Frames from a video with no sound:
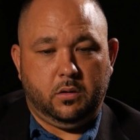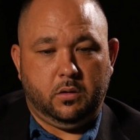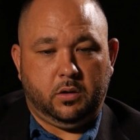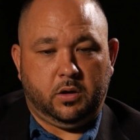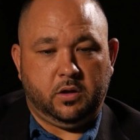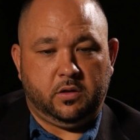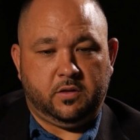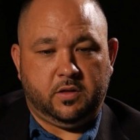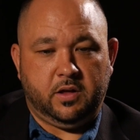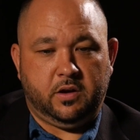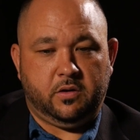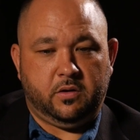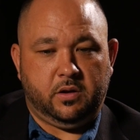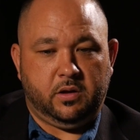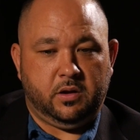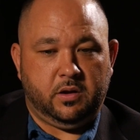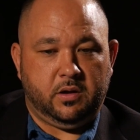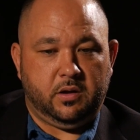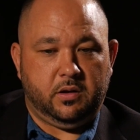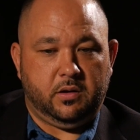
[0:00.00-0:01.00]

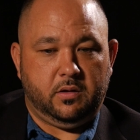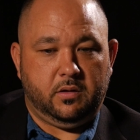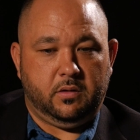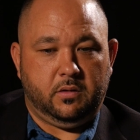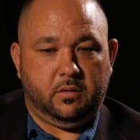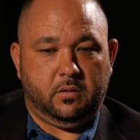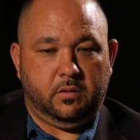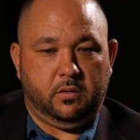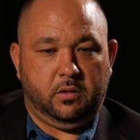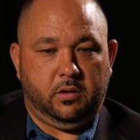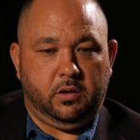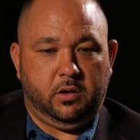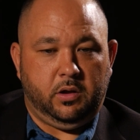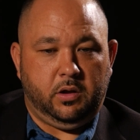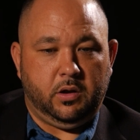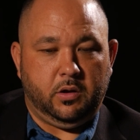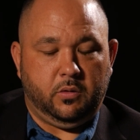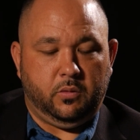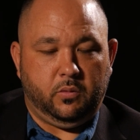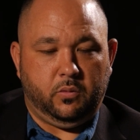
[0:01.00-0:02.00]
Considering that,
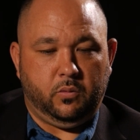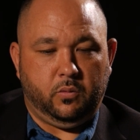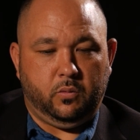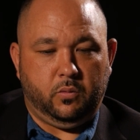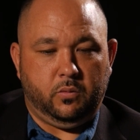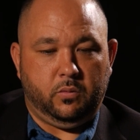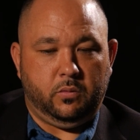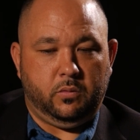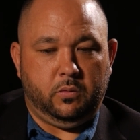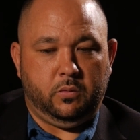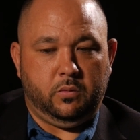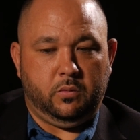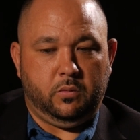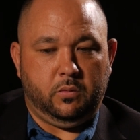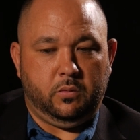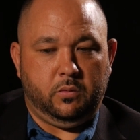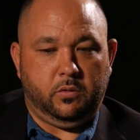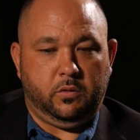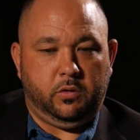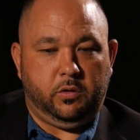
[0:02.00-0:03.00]
you
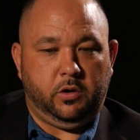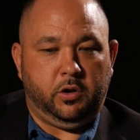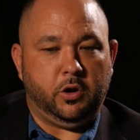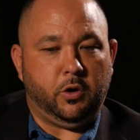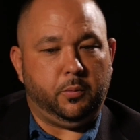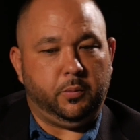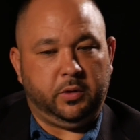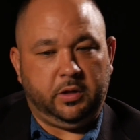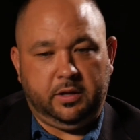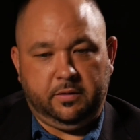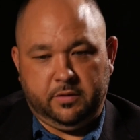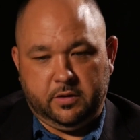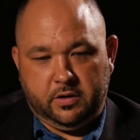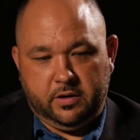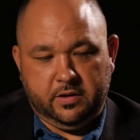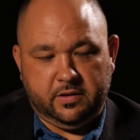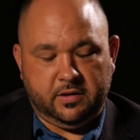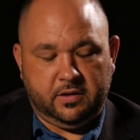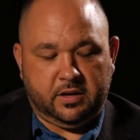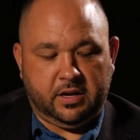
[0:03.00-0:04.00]
don't believe there
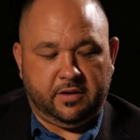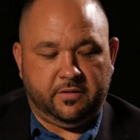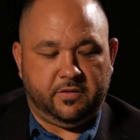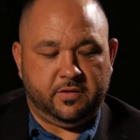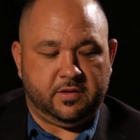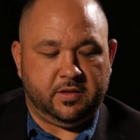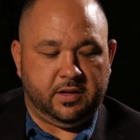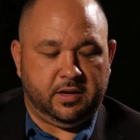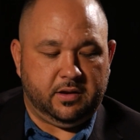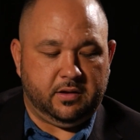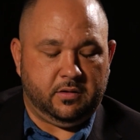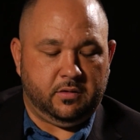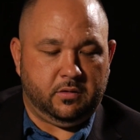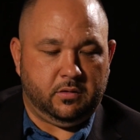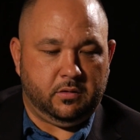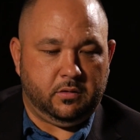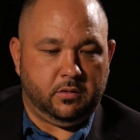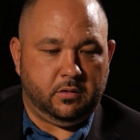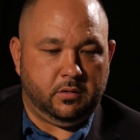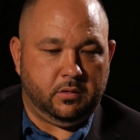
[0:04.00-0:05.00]
is a deficit,
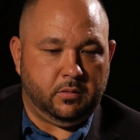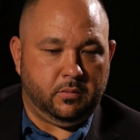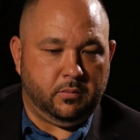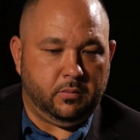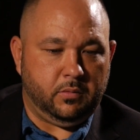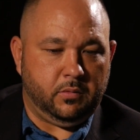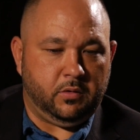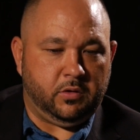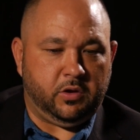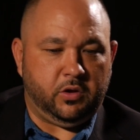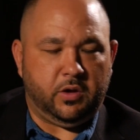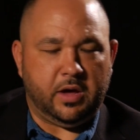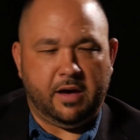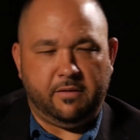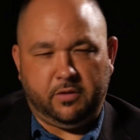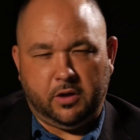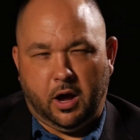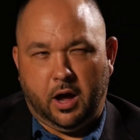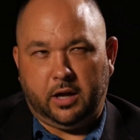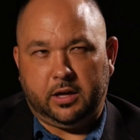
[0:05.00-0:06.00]
do you
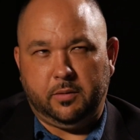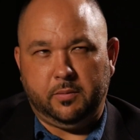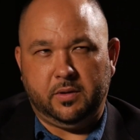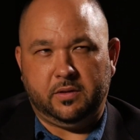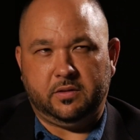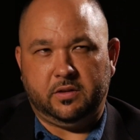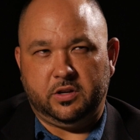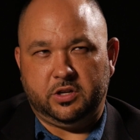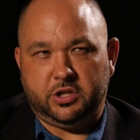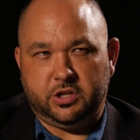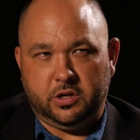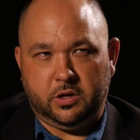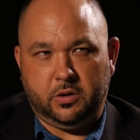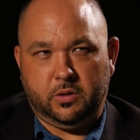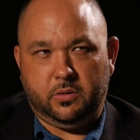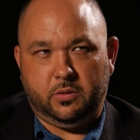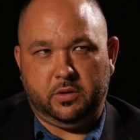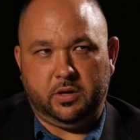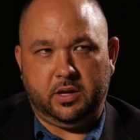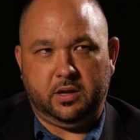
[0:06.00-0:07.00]
have documents to
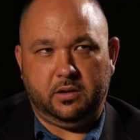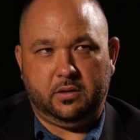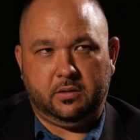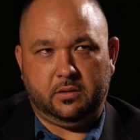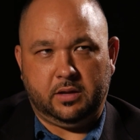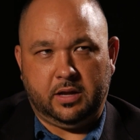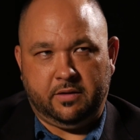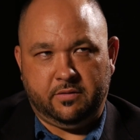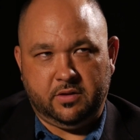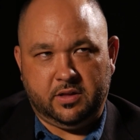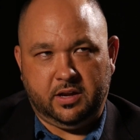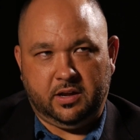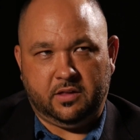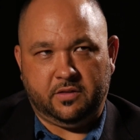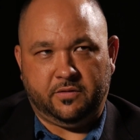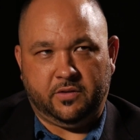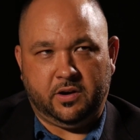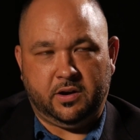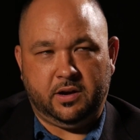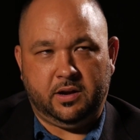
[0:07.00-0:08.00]
show that
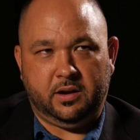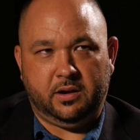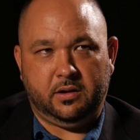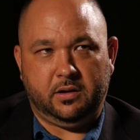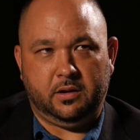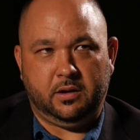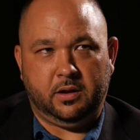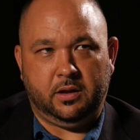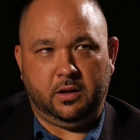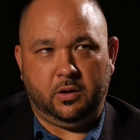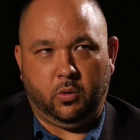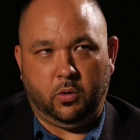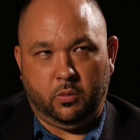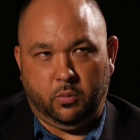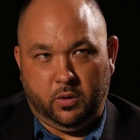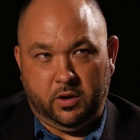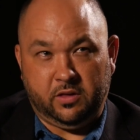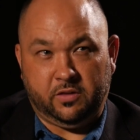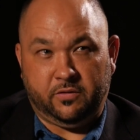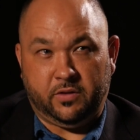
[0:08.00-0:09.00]
everything's fine or
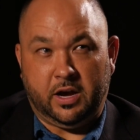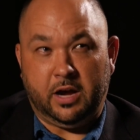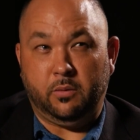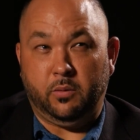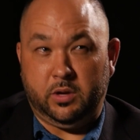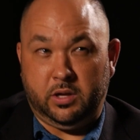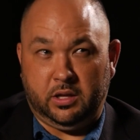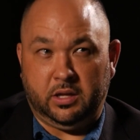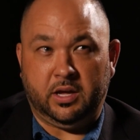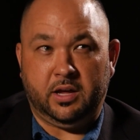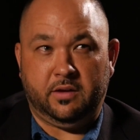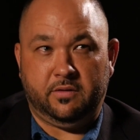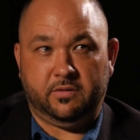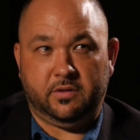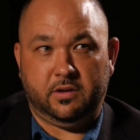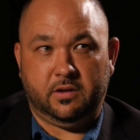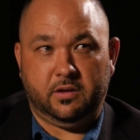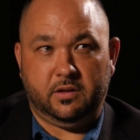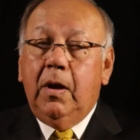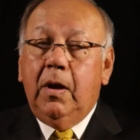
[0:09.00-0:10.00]
was fine when you
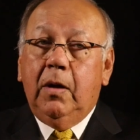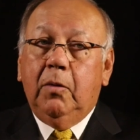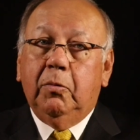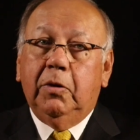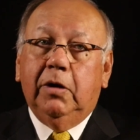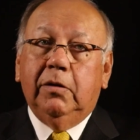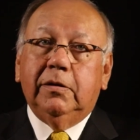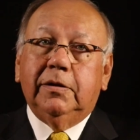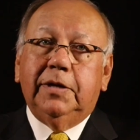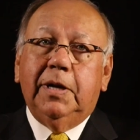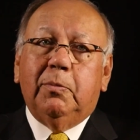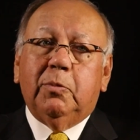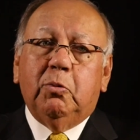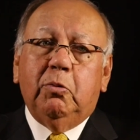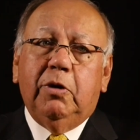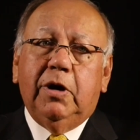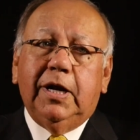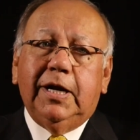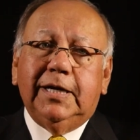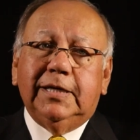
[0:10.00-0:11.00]
left? Well, number
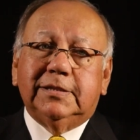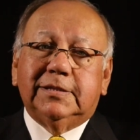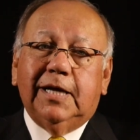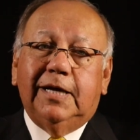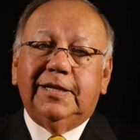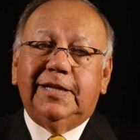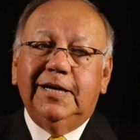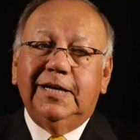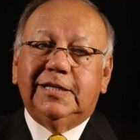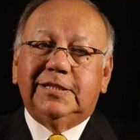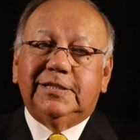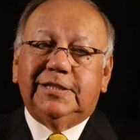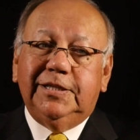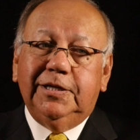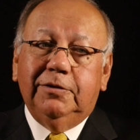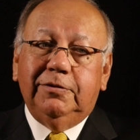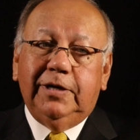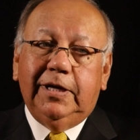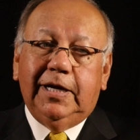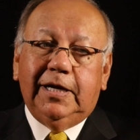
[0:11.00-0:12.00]
one is I think
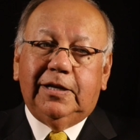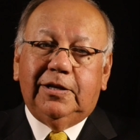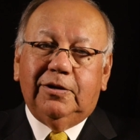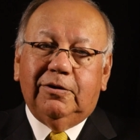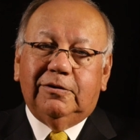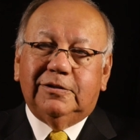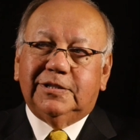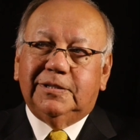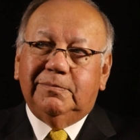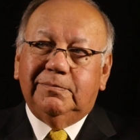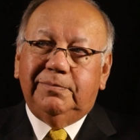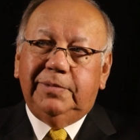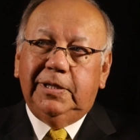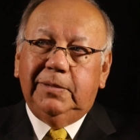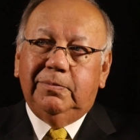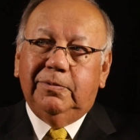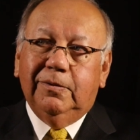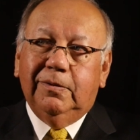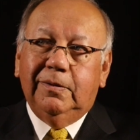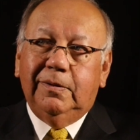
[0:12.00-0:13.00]
still yet there are some
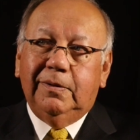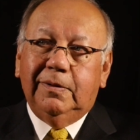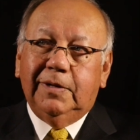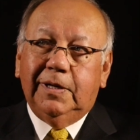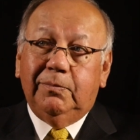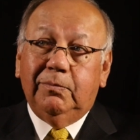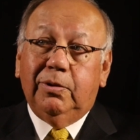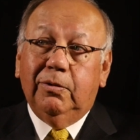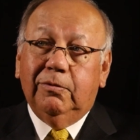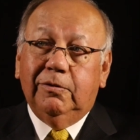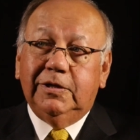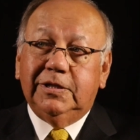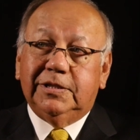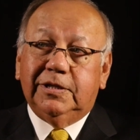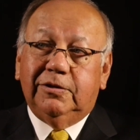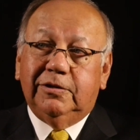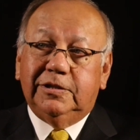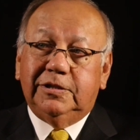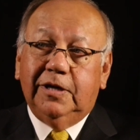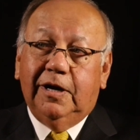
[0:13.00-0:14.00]
people, employees
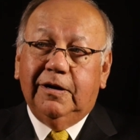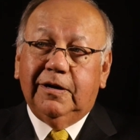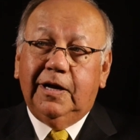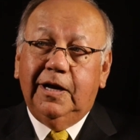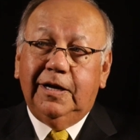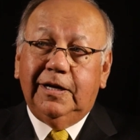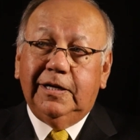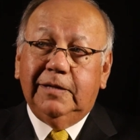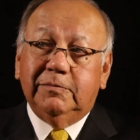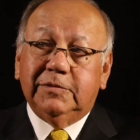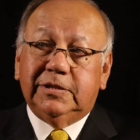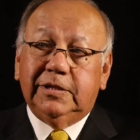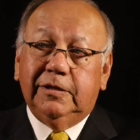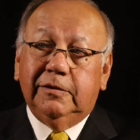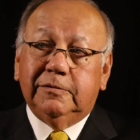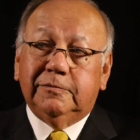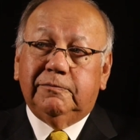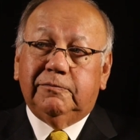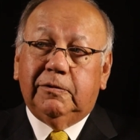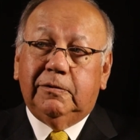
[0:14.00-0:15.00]
that are jockeying
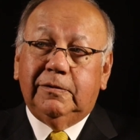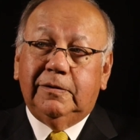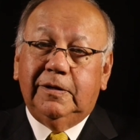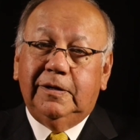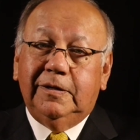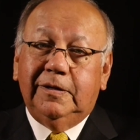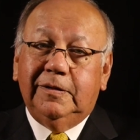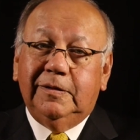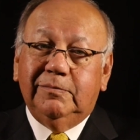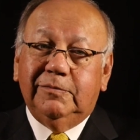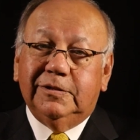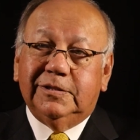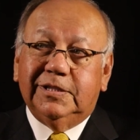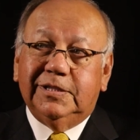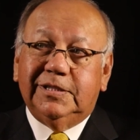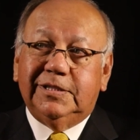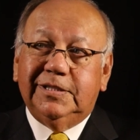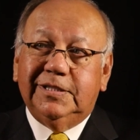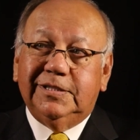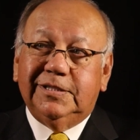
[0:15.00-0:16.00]
themselves for
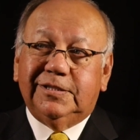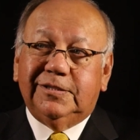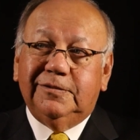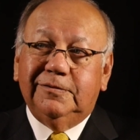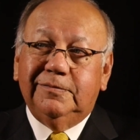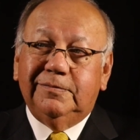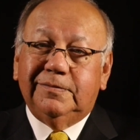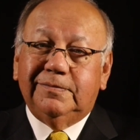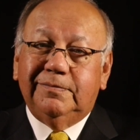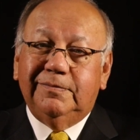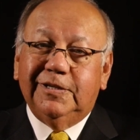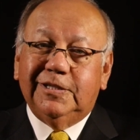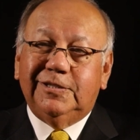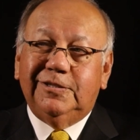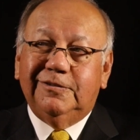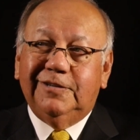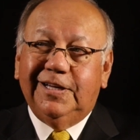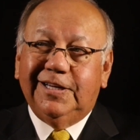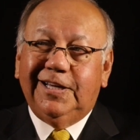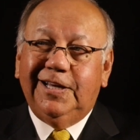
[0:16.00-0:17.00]
positions to make
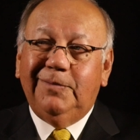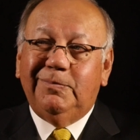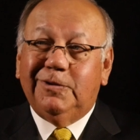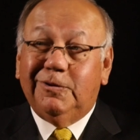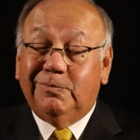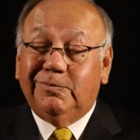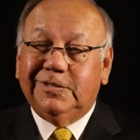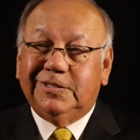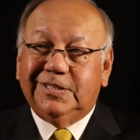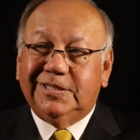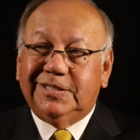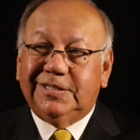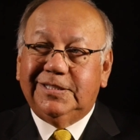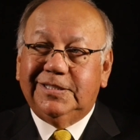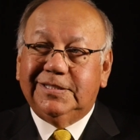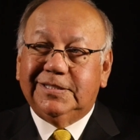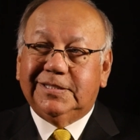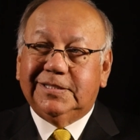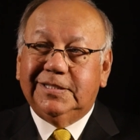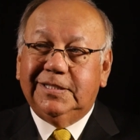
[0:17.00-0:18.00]
sure they keep their
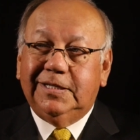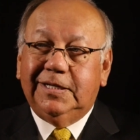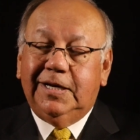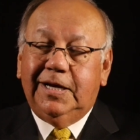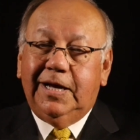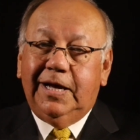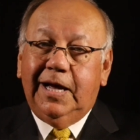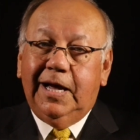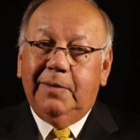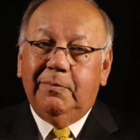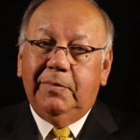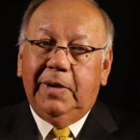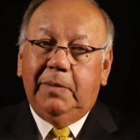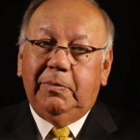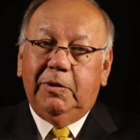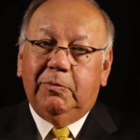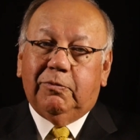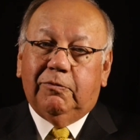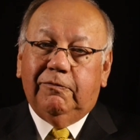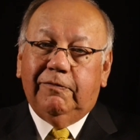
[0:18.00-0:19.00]
positions and
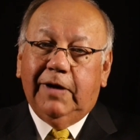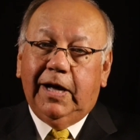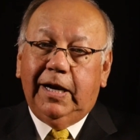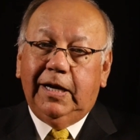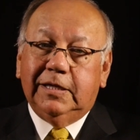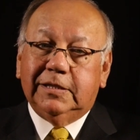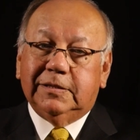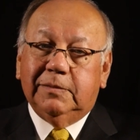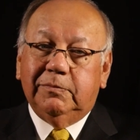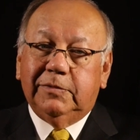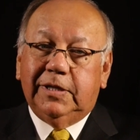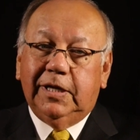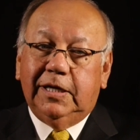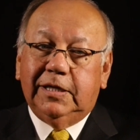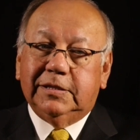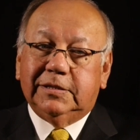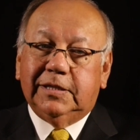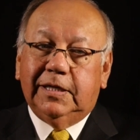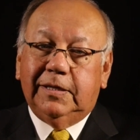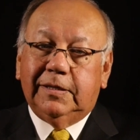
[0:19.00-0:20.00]
maybe providing some
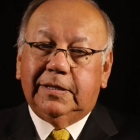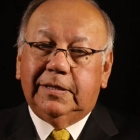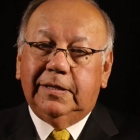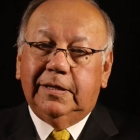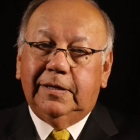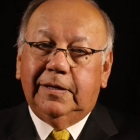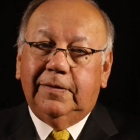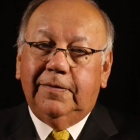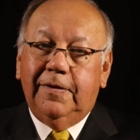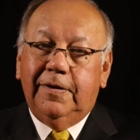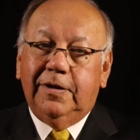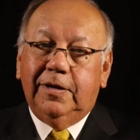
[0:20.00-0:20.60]
things that